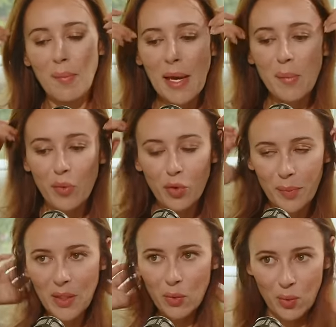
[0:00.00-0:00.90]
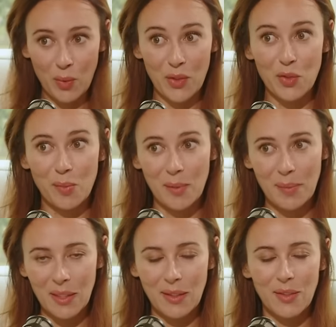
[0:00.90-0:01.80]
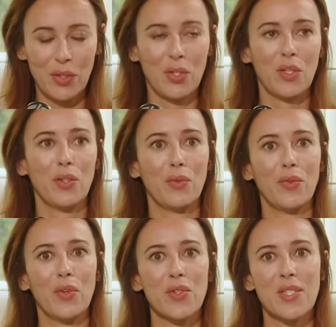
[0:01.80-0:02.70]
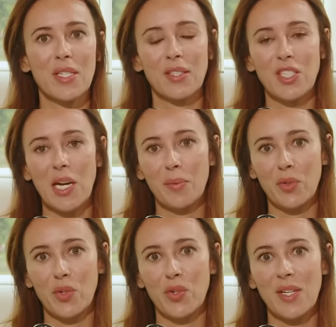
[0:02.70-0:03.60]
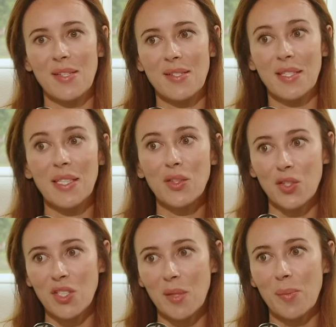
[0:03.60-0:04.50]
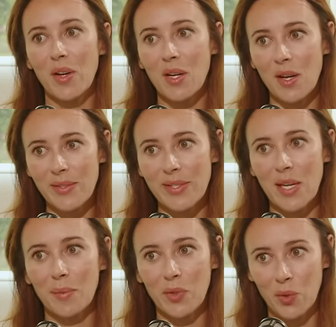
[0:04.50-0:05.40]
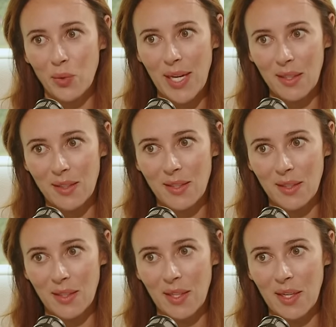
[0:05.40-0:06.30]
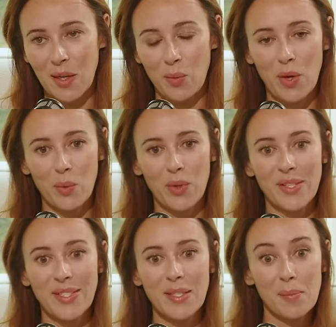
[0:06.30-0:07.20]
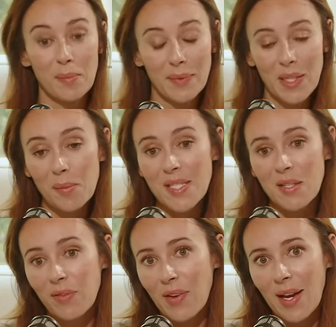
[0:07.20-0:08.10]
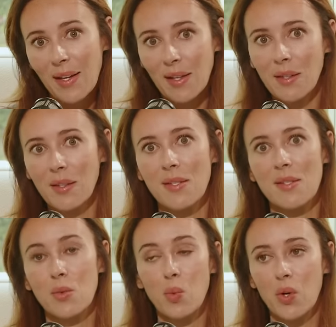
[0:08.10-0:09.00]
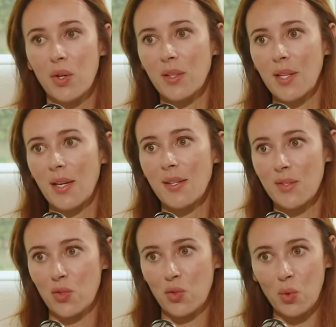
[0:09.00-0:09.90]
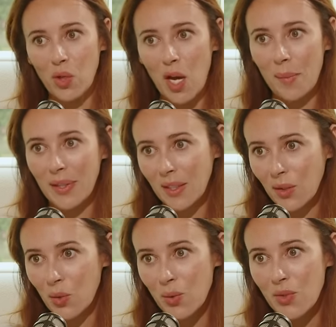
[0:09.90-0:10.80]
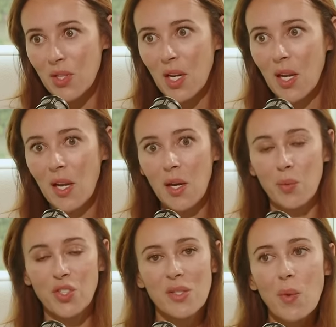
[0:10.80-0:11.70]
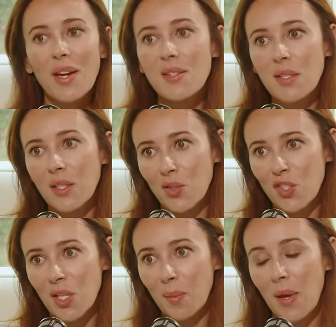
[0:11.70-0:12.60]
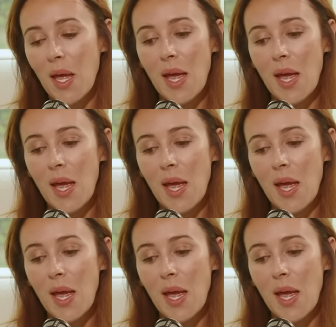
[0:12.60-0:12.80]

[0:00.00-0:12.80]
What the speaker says: my book, Be Who You Want to Be a Leader, the first chapter is leadership, a concept or reality, where we're demystifying this word that is so commonly used, which is what is leadership?